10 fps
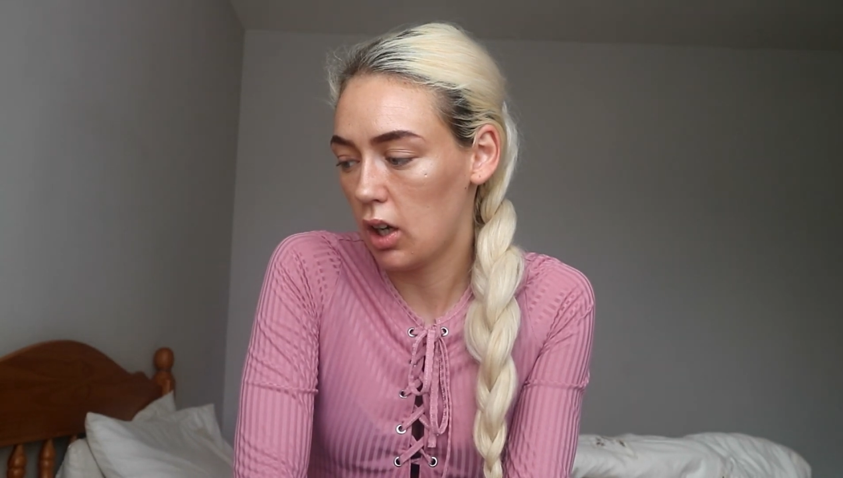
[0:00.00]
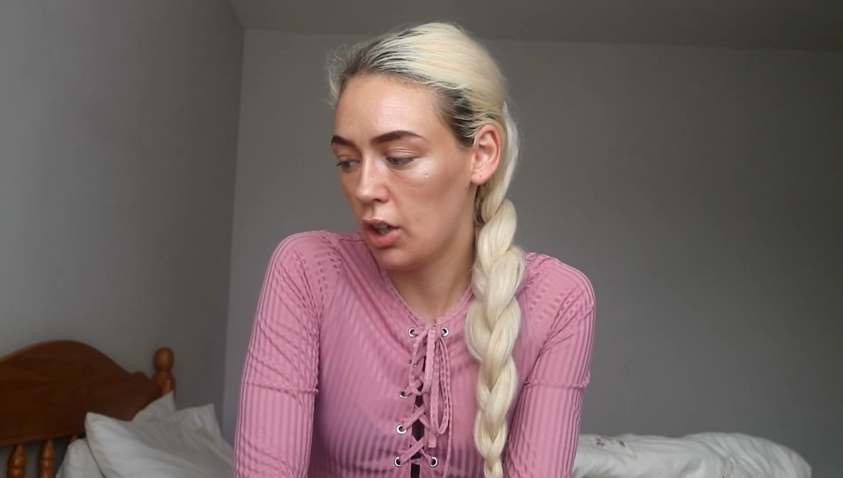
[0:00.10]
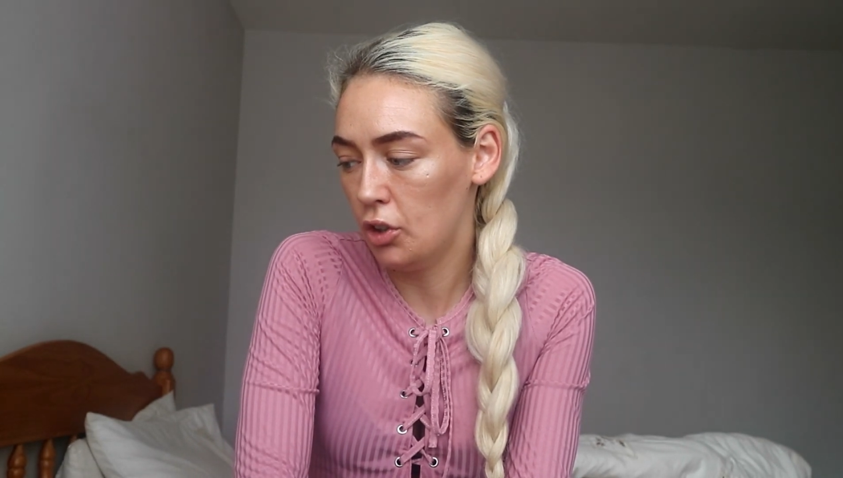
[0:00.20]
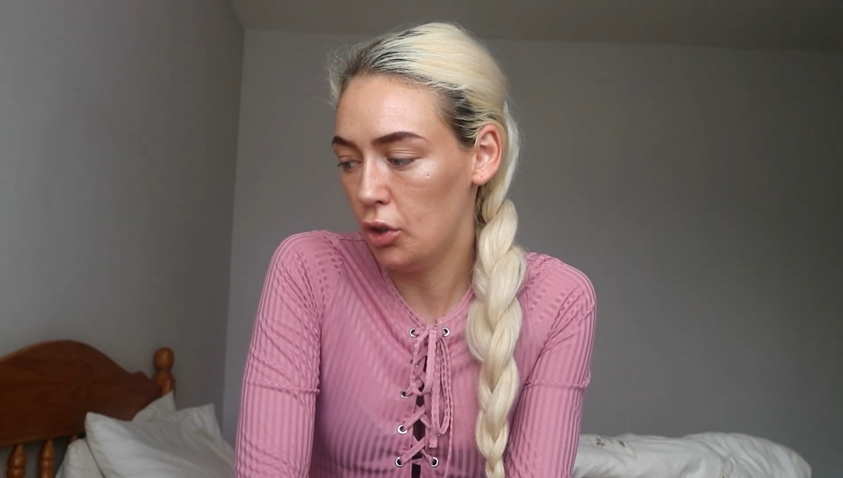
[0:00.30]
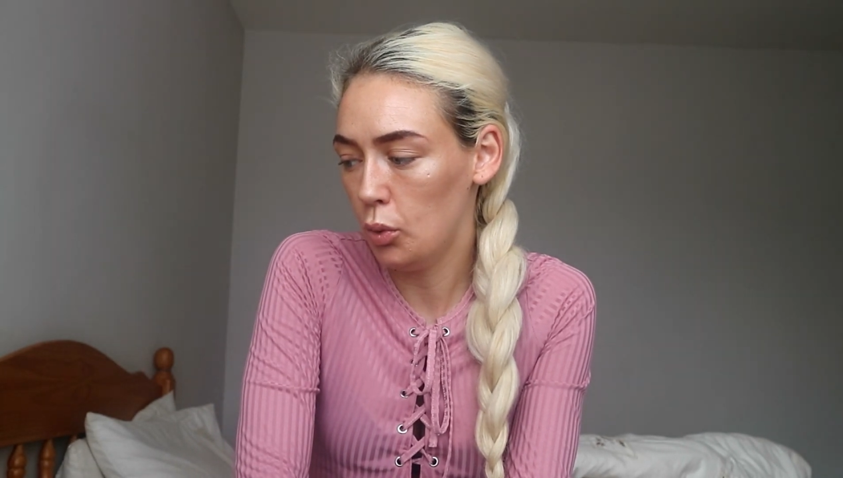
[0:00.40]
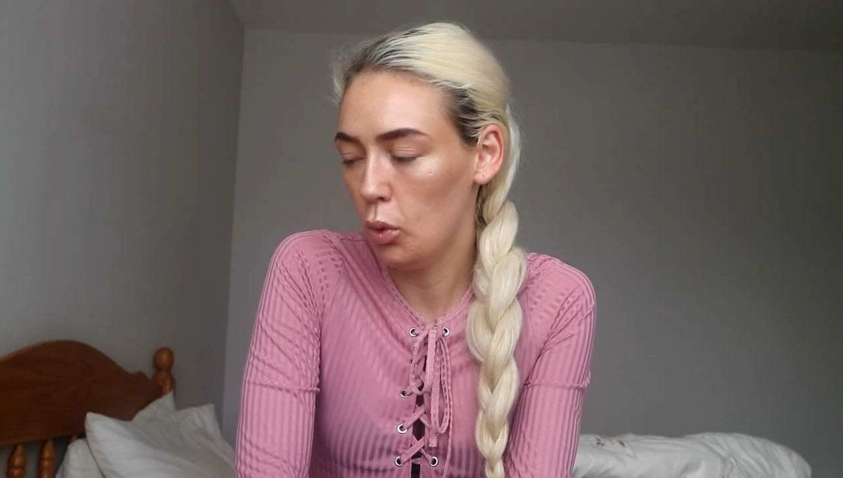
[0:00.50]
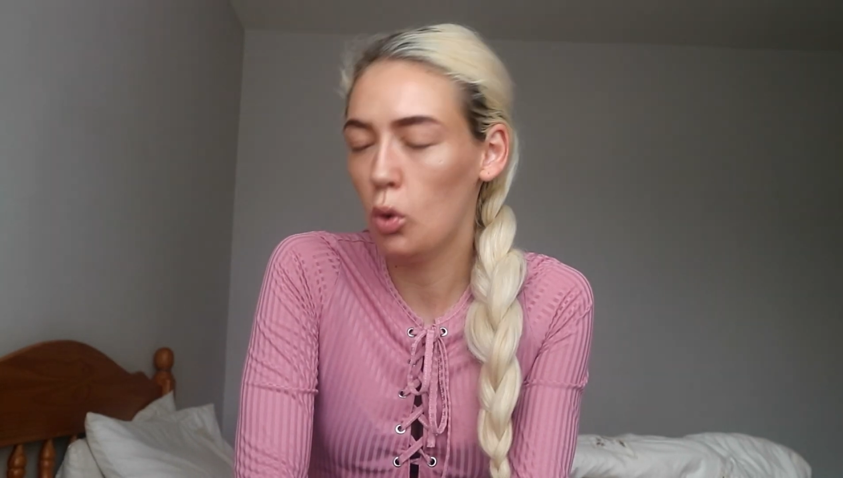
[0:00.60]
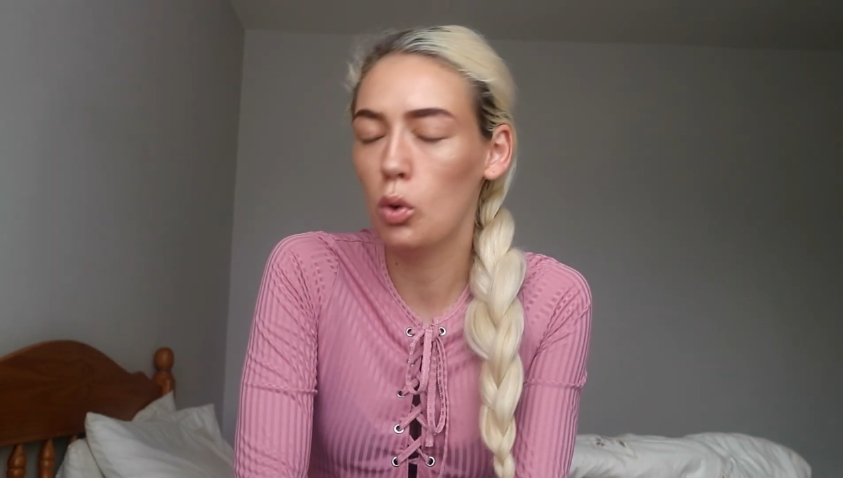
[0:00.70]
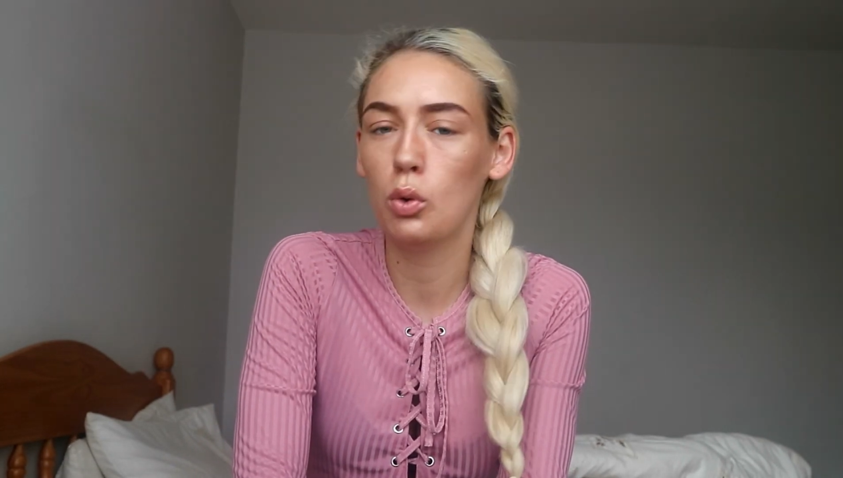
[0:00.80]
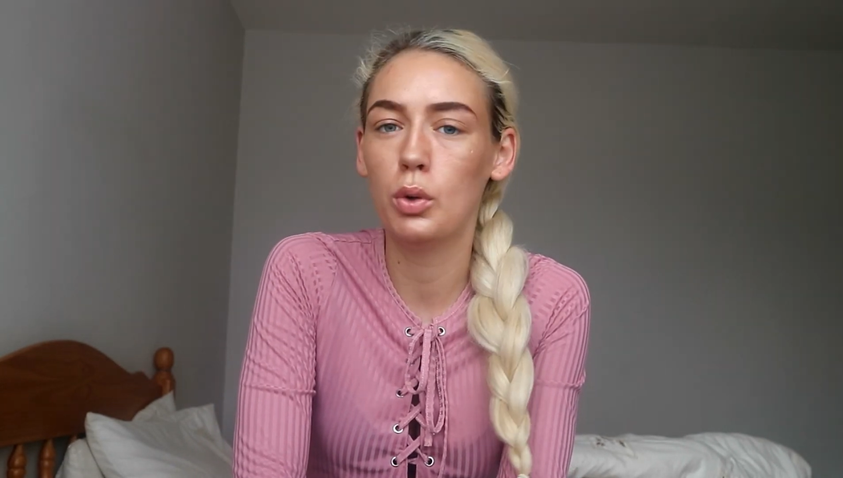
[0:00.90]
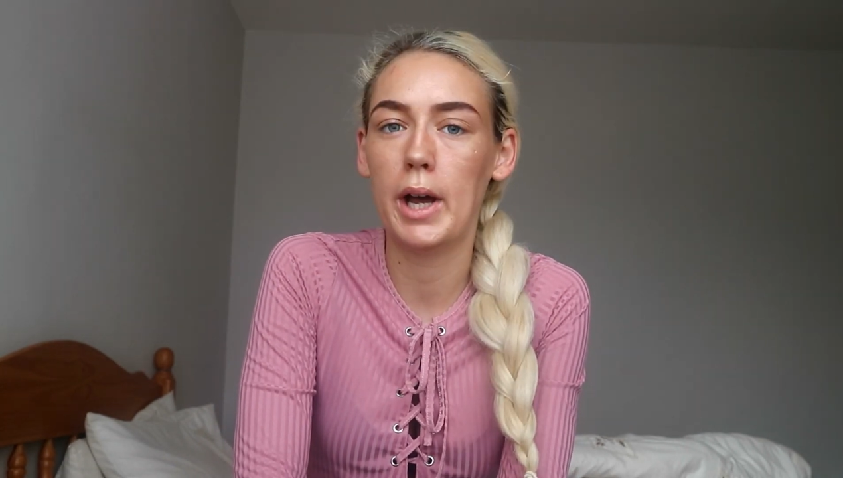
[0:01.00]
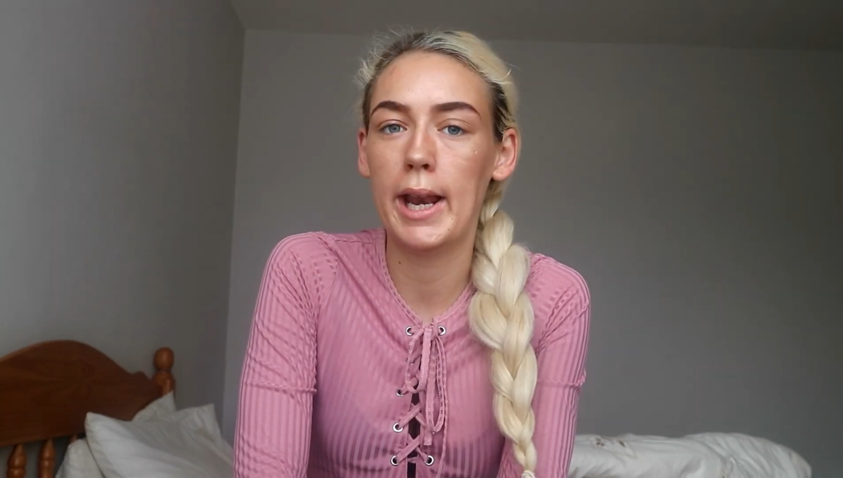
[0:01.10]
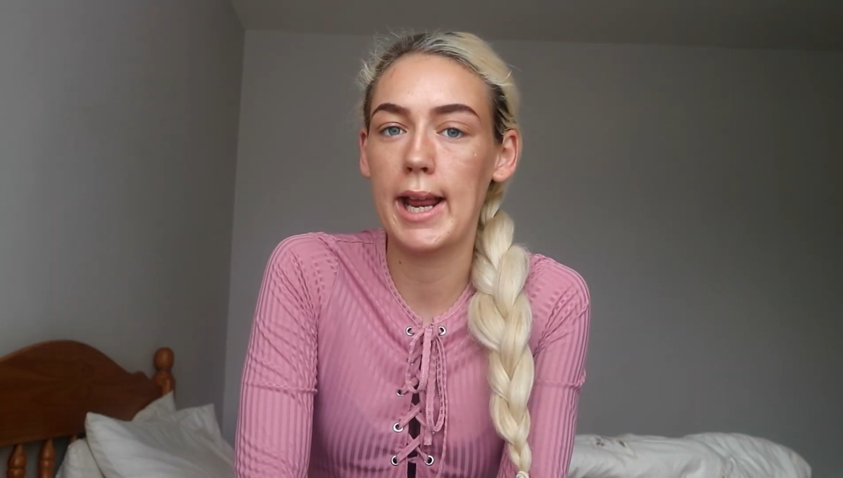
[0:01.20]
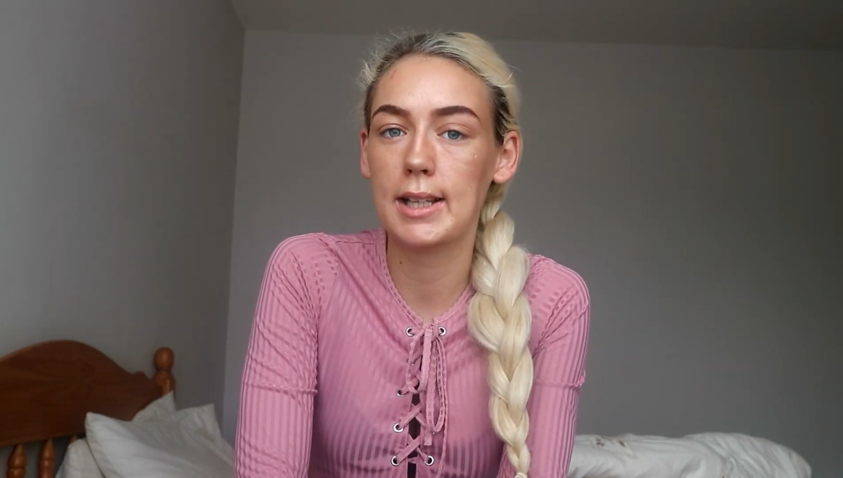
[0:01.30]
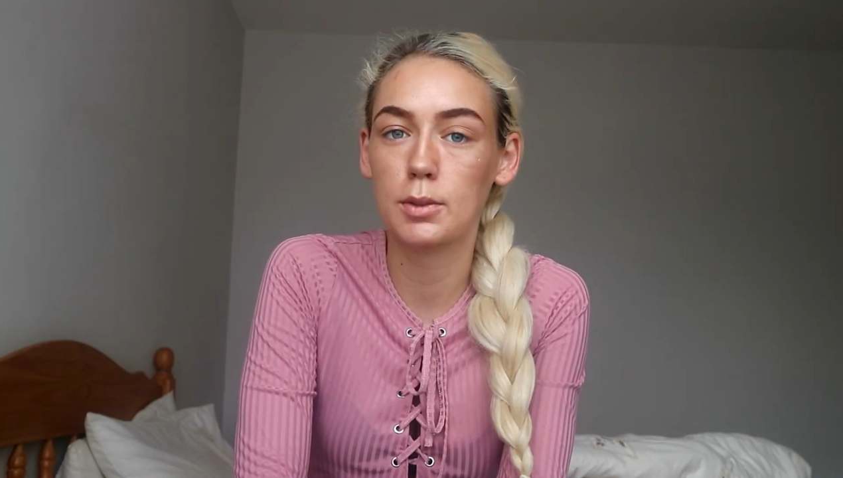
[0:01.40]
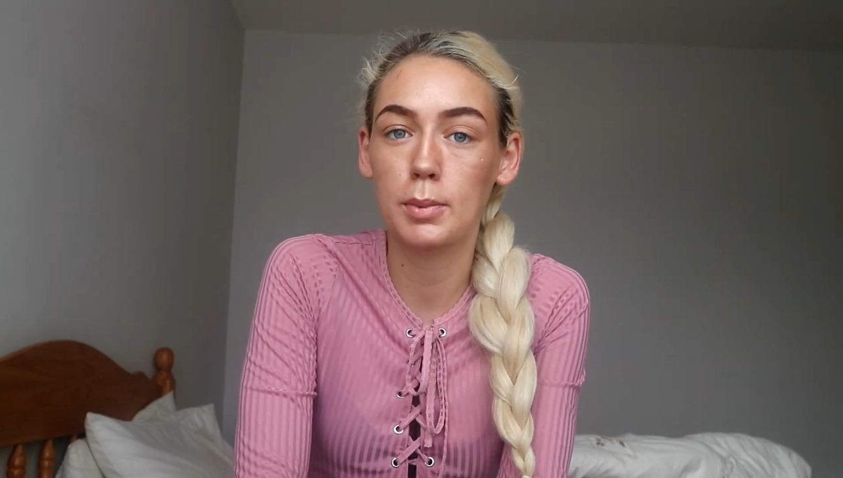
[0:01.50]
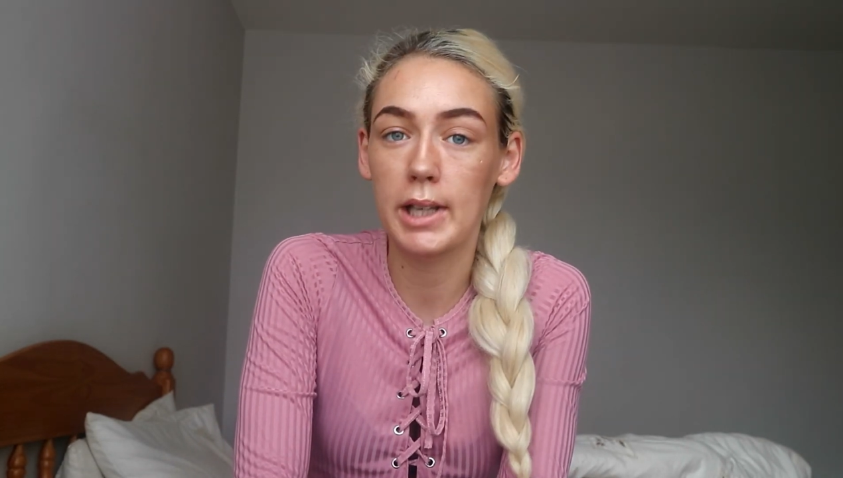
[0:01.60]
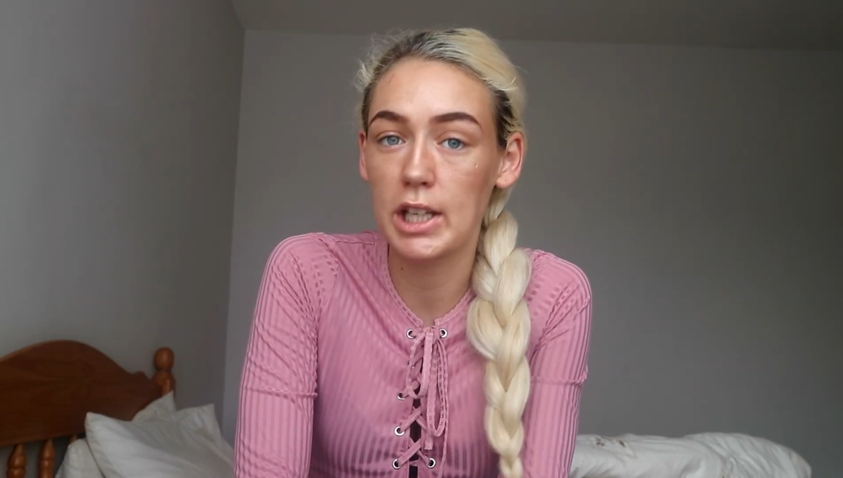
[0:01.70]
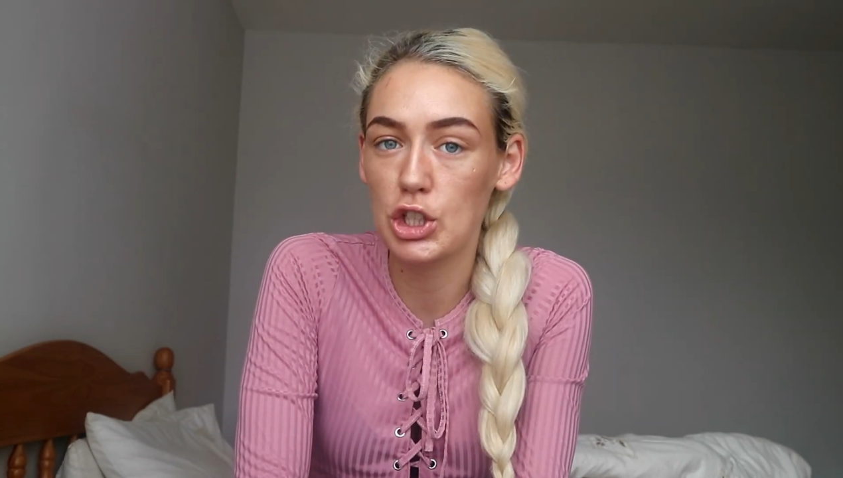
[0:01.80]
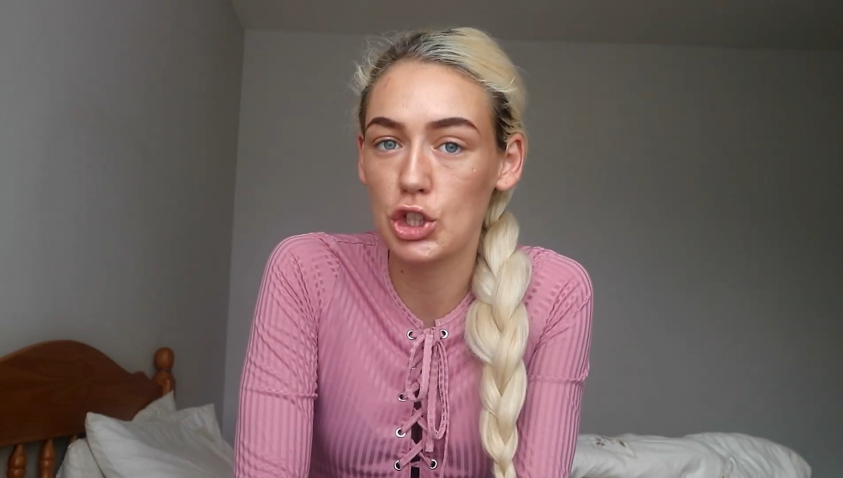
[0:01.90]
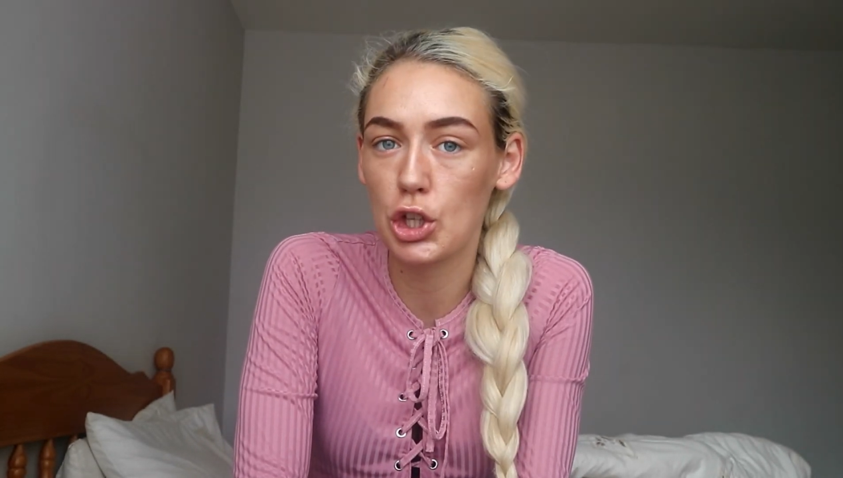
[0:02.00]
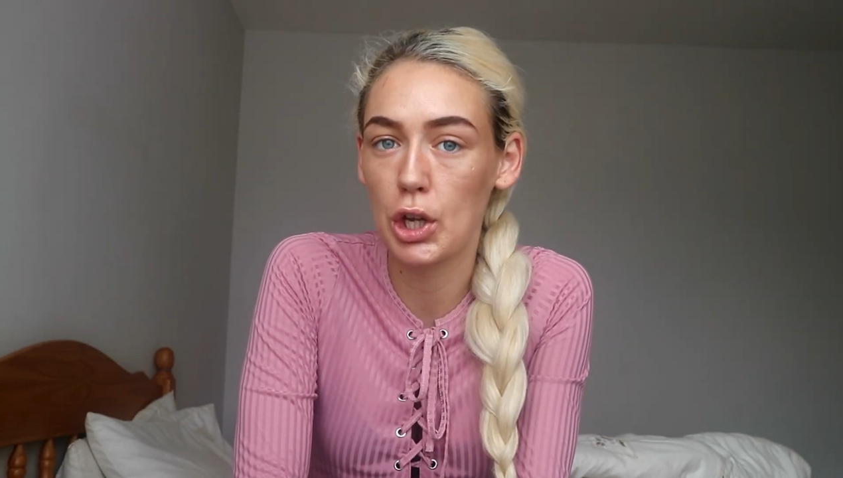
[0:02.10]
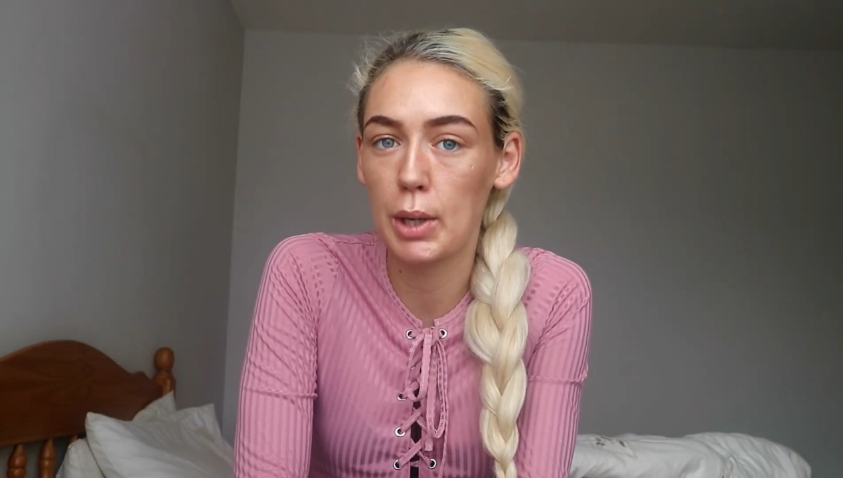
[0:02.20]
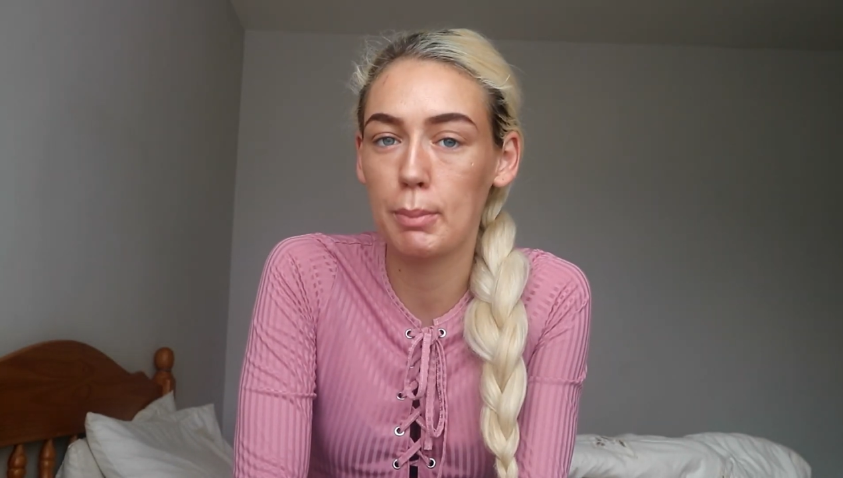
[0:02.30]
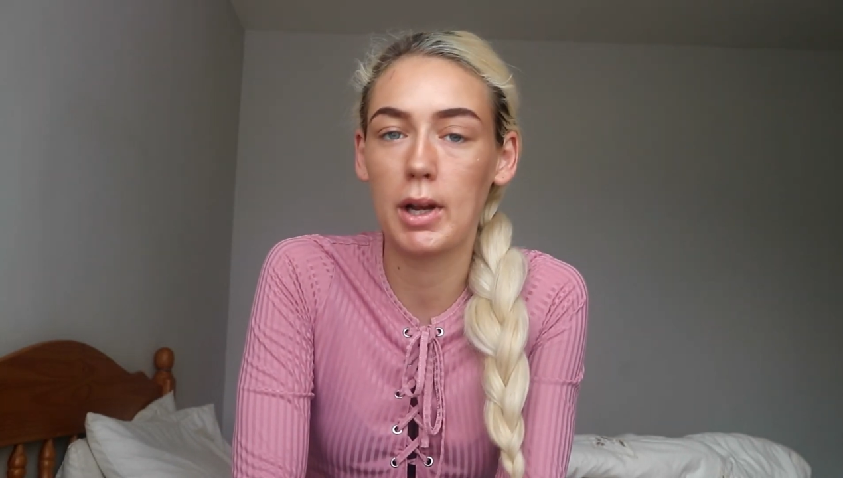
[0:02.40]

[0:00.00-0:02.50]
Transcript: I do owe an explanation